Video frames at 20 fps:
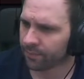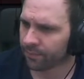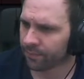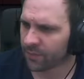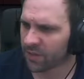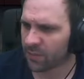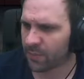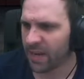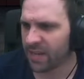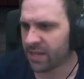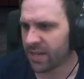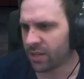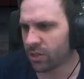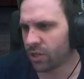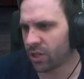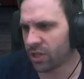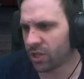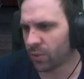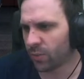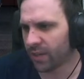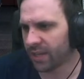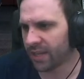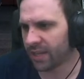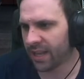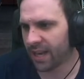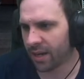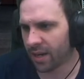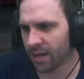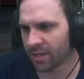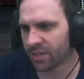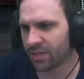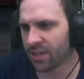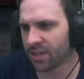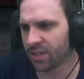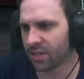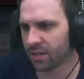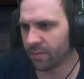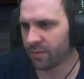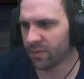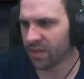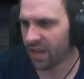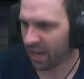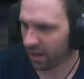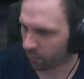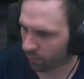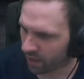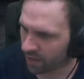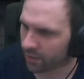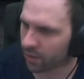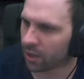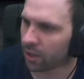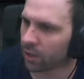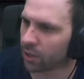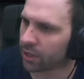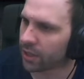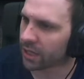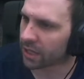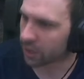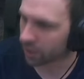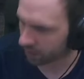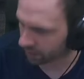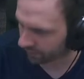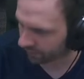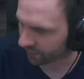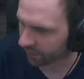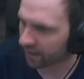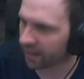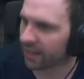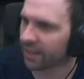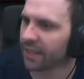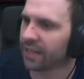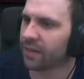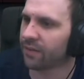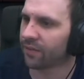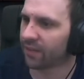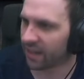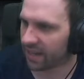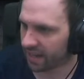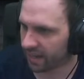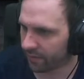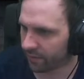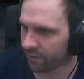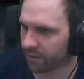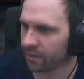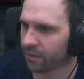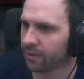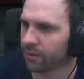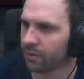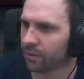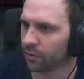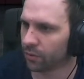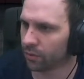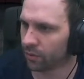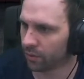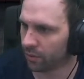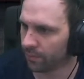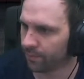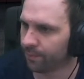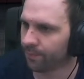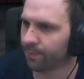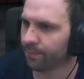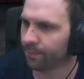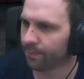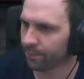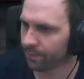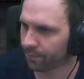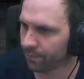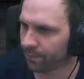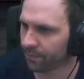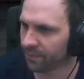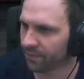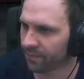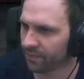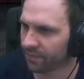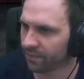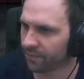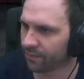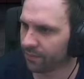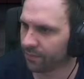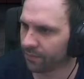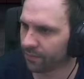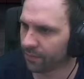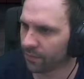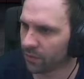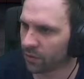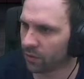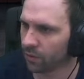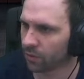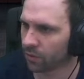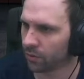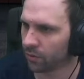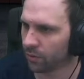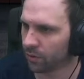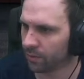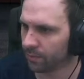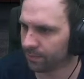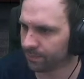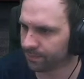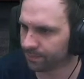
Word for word: SpaceX just tweeted that all systems and weather are looking good for L85. Cool, cool. Cool, cool.